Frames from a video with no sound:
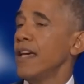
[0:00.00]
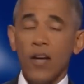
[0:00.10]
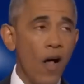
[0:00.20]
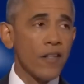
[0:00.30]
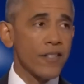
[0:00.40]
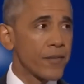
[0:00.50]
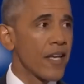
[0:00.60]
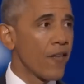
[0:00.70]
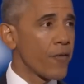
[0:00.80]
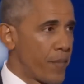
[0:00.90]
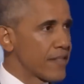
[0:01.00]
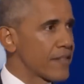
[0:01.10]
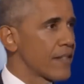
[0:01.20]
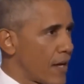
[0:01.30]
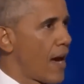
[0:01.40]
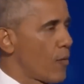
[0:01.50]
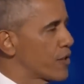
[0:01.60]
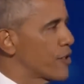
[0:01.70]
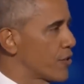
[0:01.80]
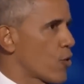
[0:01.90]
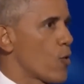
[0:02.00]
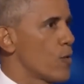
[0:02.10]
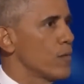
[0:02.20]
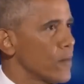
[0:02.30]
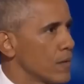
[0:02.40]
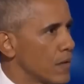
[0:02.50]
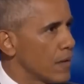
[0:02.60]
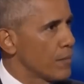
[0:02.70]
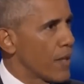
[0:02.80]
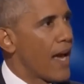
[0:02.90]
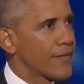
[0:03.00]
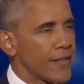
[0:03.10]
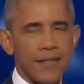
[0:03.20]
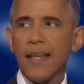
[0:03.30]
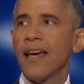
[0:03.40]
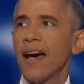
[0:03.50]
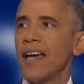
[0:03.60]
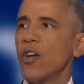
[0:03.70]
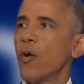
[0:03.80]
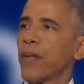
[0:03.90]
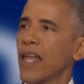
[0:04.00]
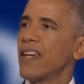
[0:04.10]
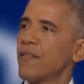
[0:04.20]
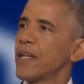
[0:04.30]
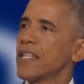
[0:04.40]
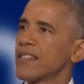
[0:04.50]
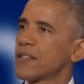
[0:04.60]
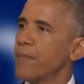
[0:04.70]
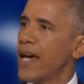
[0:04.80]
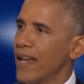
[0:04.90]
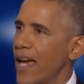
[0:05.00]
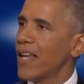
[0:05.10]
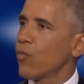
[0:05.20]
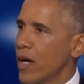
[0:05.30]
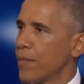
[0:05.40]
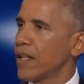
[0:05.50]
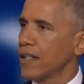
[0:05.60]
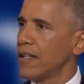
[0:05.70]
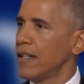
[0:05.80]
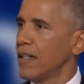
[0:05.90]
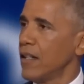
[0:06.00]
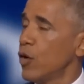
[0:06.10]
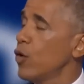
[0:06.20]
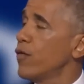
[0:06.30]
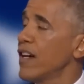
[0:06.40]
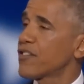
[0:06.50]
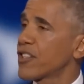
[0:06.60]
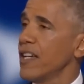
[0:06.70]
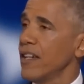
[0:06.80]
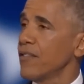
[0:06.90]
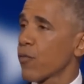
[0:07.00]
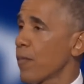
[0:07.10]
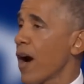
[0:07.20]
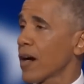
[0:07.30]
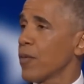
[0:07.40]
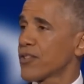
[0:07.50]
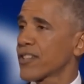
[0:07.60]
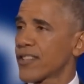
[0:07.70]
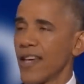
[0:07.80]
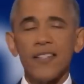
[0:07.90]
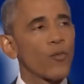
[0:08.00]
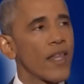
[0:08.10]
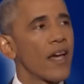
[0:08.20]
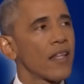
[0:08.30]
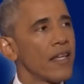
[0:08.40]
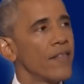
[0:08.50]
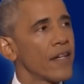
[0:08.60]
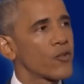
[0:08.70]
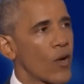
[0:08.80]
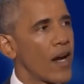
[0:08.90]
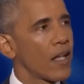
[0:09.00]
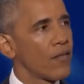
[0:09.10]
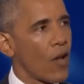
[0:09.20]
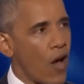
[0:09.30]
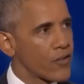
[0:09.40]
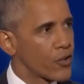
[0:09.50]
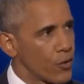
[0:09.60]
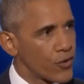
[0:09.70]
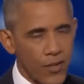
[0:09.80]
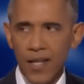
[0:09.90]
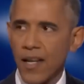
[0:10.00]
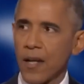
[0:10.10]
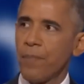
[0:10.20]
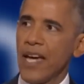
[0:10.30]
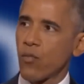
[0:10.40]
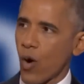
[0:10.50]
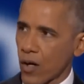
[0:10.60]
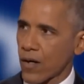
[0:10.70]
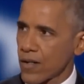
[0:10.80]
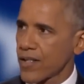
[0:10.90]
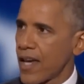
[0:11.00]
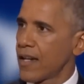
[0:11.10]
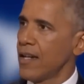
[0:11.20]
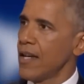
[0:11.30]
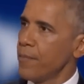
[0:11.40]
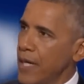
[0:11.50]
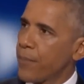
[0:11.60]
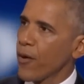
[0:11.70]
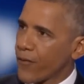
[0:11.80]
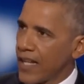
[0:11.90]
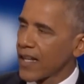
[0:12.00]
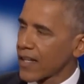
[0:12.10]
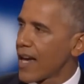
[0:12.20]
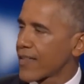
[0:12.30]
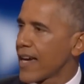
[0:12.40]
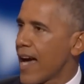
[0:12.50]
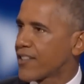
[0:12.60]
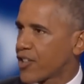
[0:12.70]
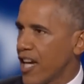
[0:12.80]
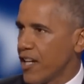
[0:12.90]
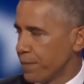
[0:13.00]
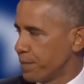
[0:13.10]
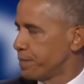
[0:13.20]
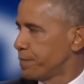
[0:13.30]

He calls himself a business guy, which is true, but I have to say I know plenty of businessmen and women who've achieved remarkable success without leaving a trail of lawsuits and unpaid workers and people feeling like they got cheated.